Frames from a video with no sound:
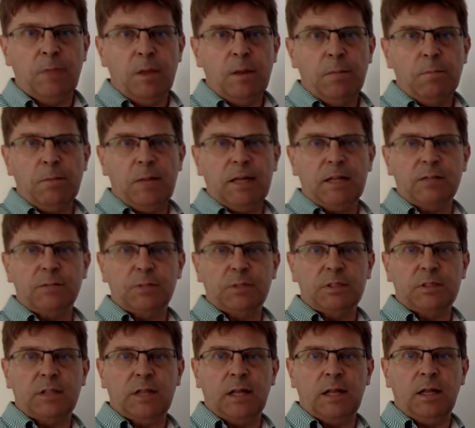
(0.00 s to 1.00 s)
management
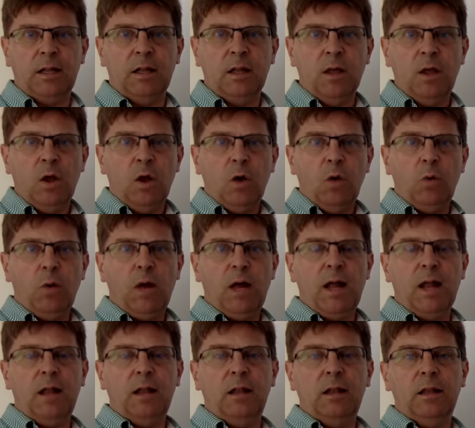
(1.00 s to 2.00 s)
style,
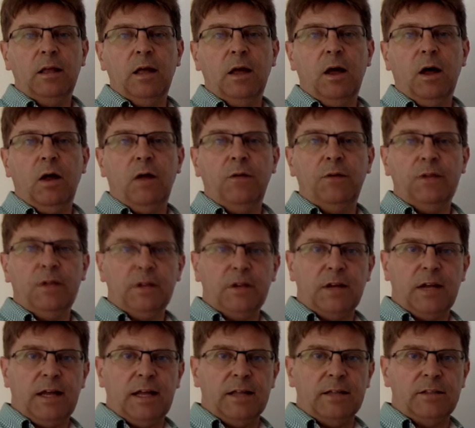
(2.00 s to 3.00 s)
while on the
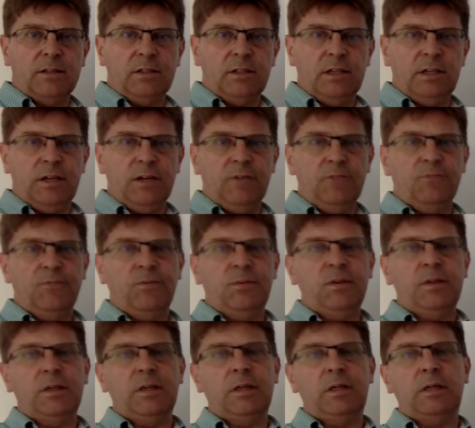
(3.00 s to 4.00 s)
other hand, if
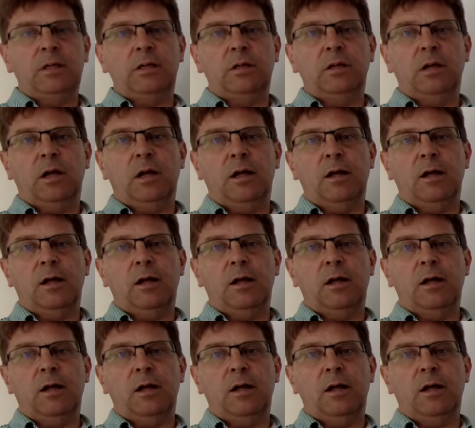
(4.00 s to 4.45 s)
the